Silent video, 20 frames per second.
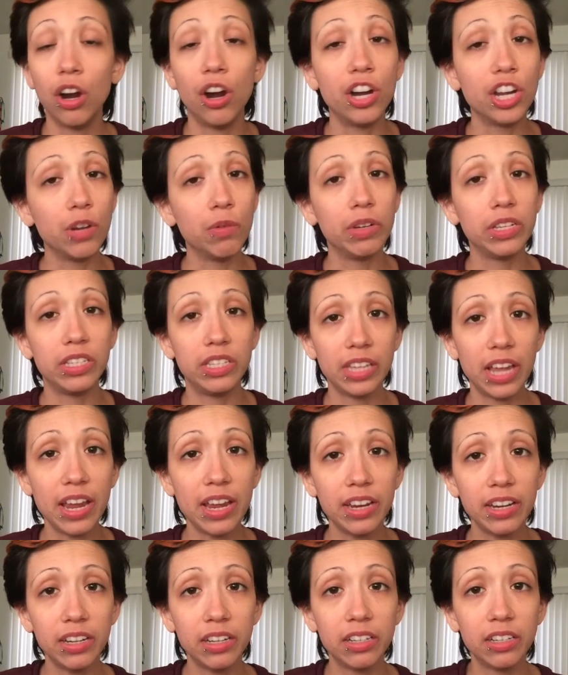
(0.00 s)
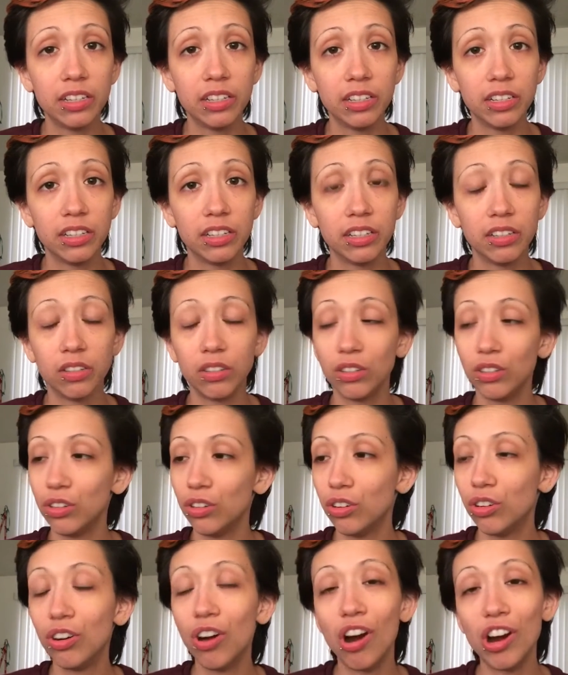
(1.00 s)
Are you insane
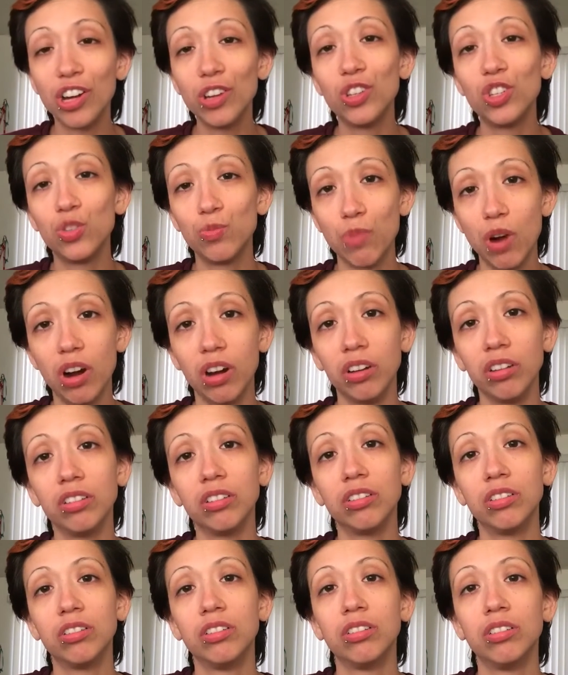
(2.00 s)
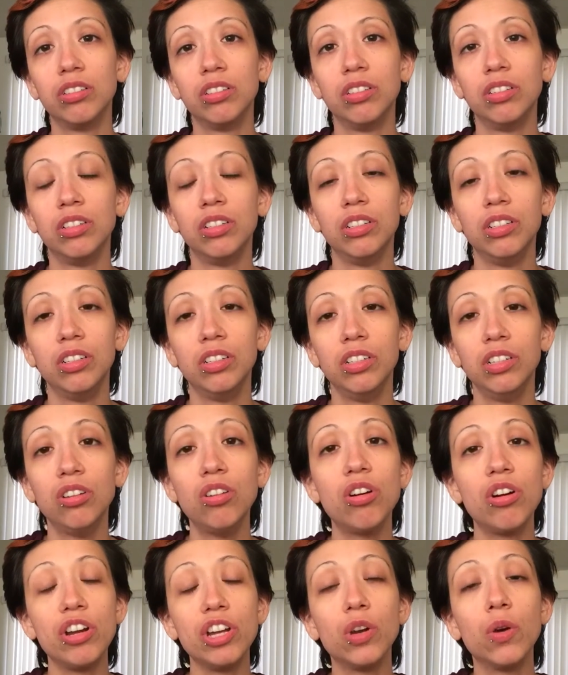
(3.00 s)
or are you smart?
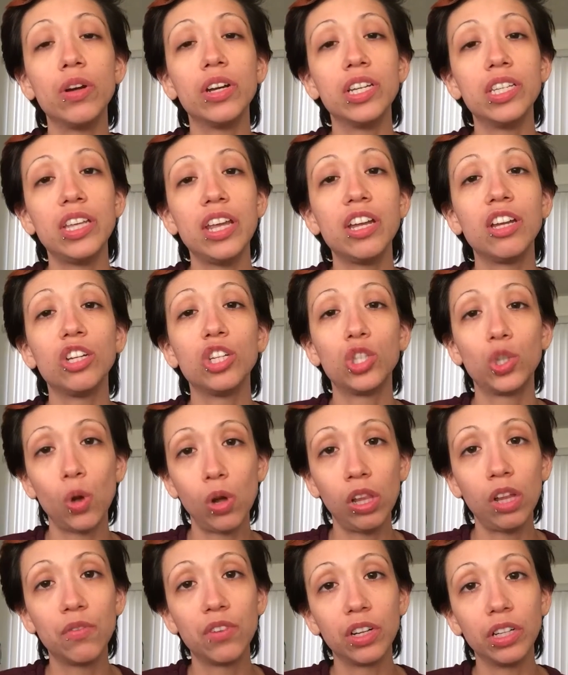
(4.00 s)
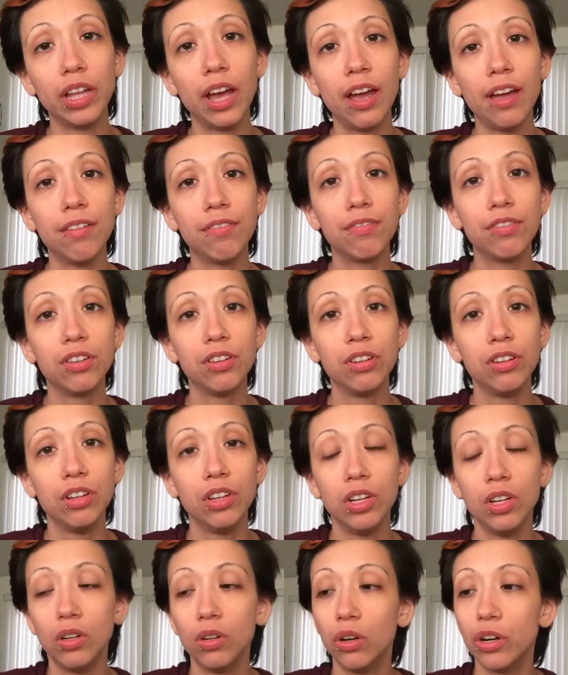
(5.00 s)
Are you going to take control of your life
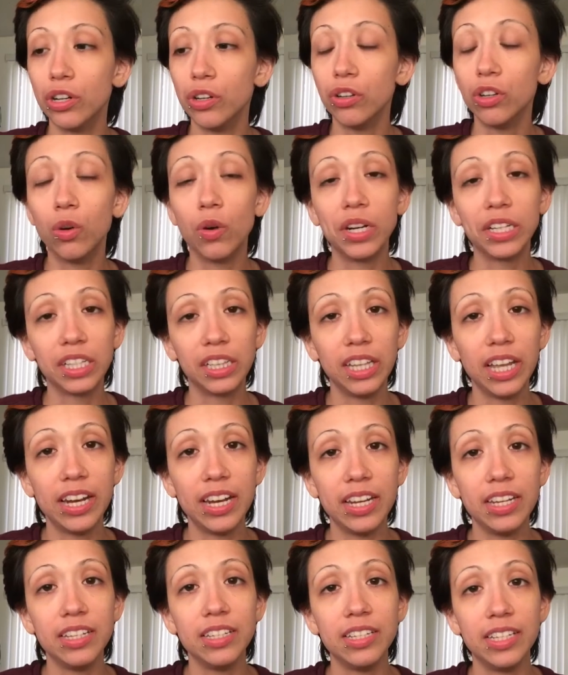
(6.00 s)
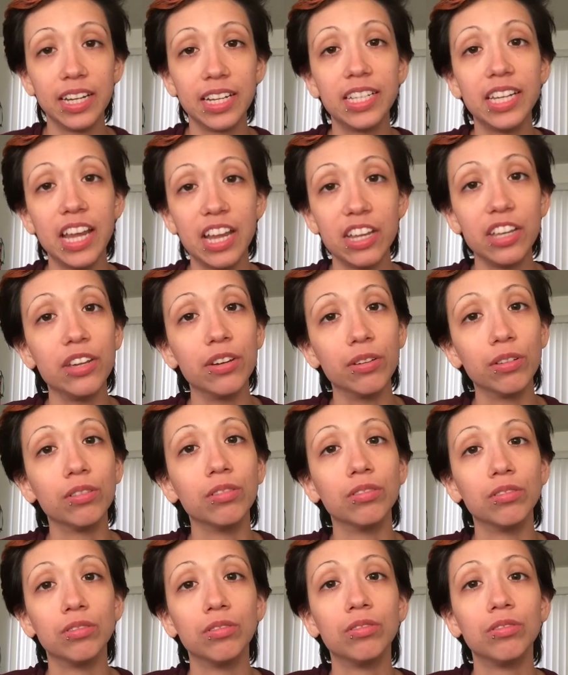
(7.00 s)
or are you going to let it dictate you?
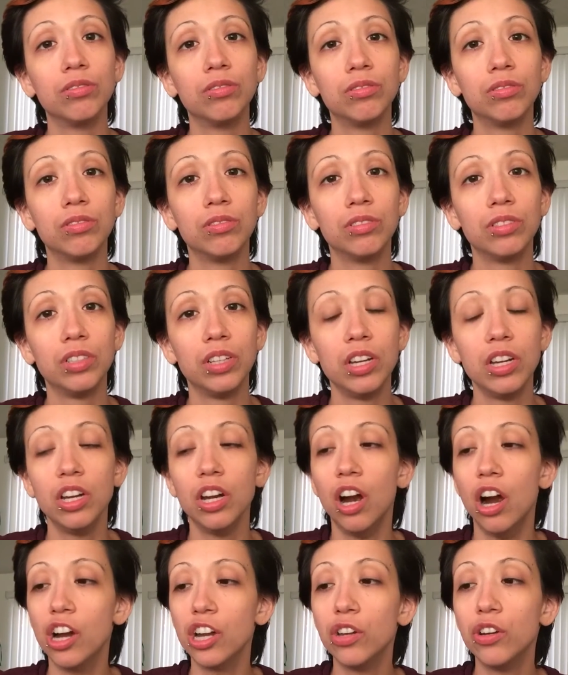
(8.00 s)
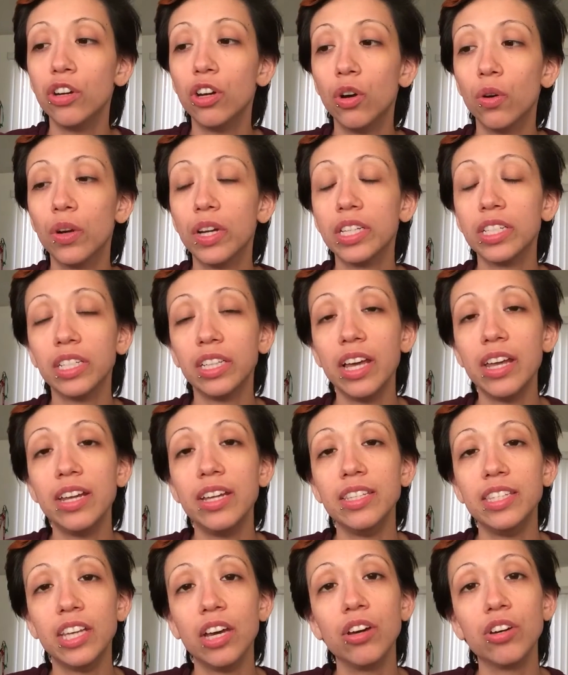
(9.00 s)
Are you going to let
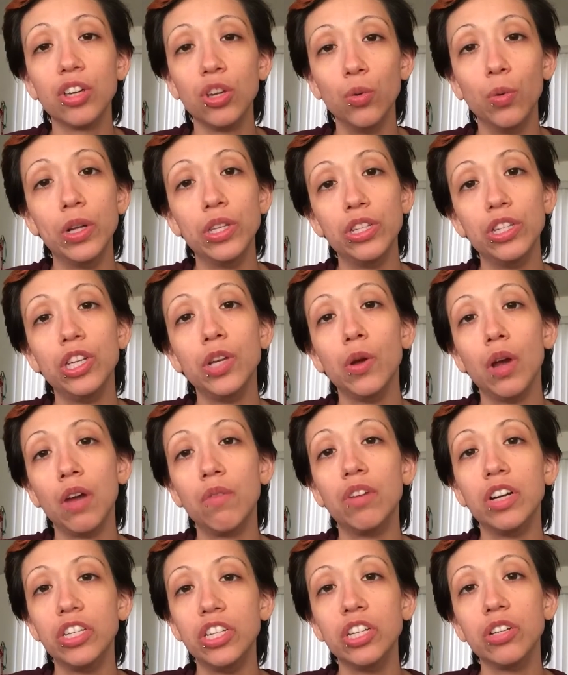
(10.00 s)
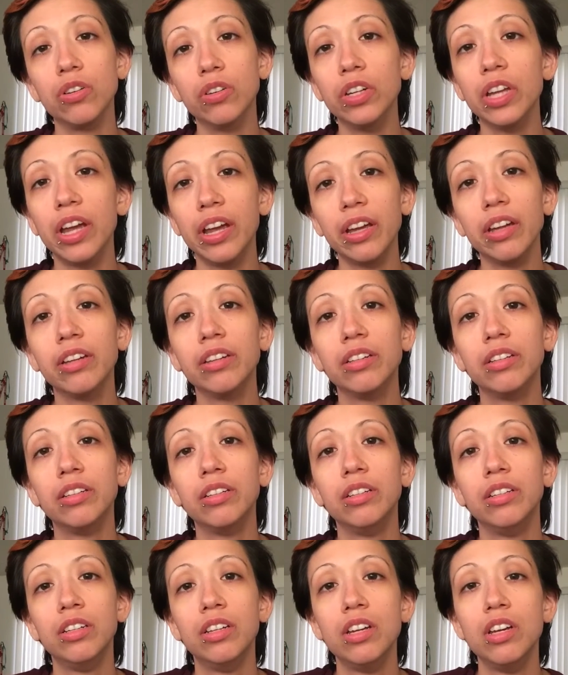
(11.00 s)
it tell you what to do every single day?
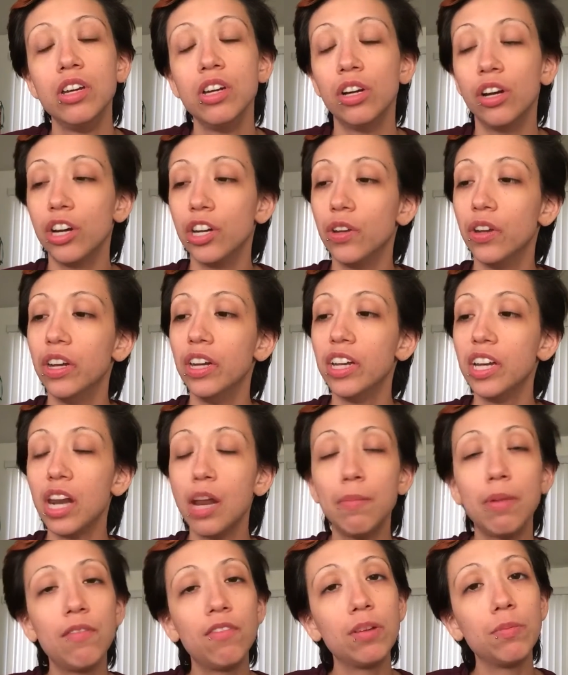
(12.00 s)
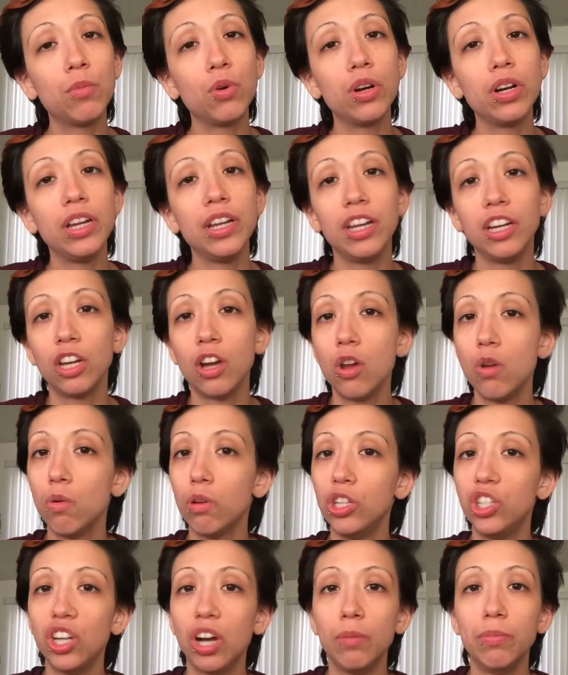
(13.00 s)
Are you going to get up every morning and go
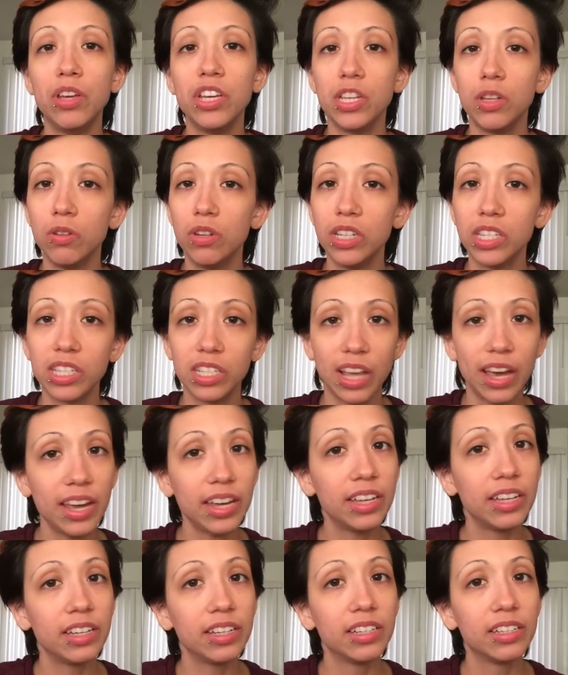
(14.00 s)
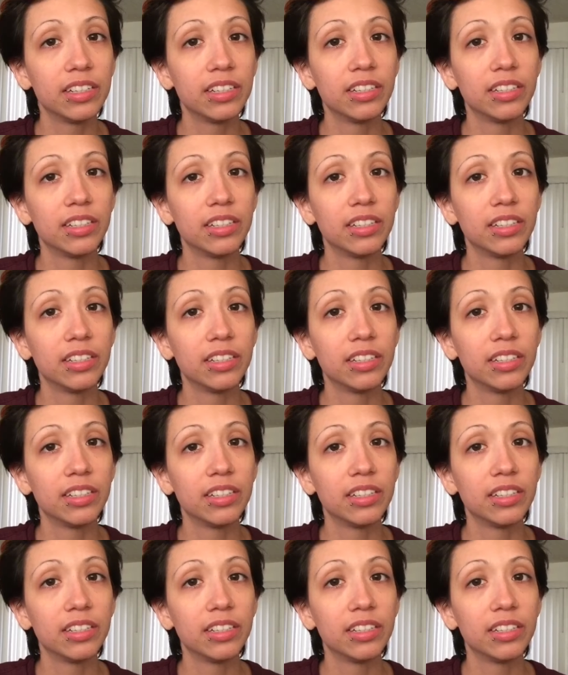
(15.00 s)
to a job that you dislike?